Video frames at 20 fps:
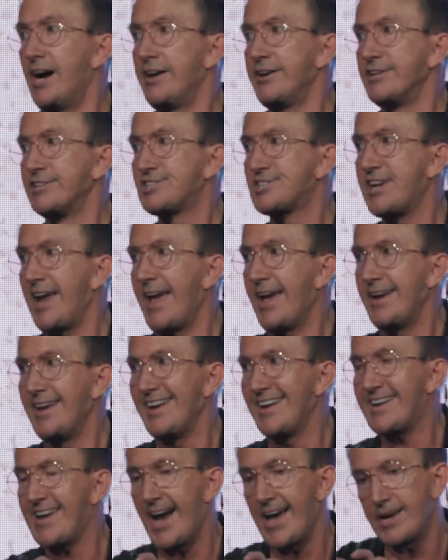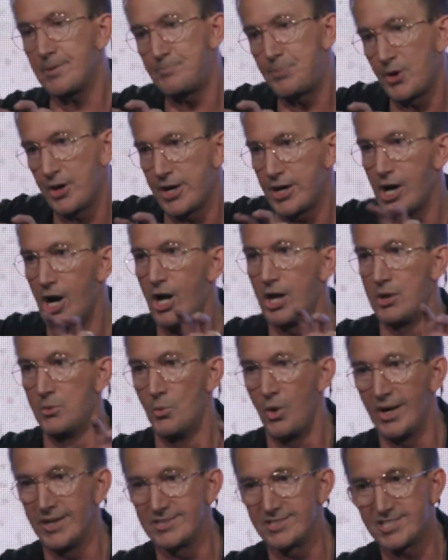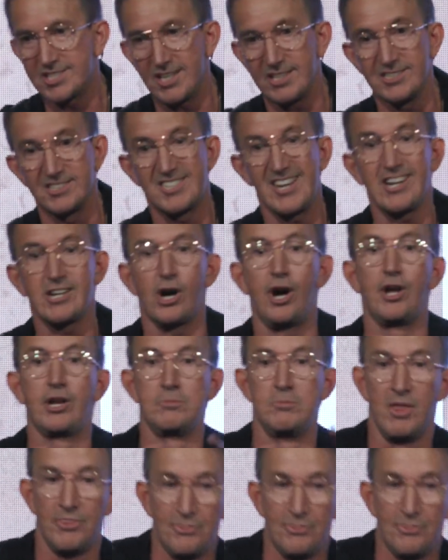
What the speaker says: understand, he kind of put it all in one sentence. He called him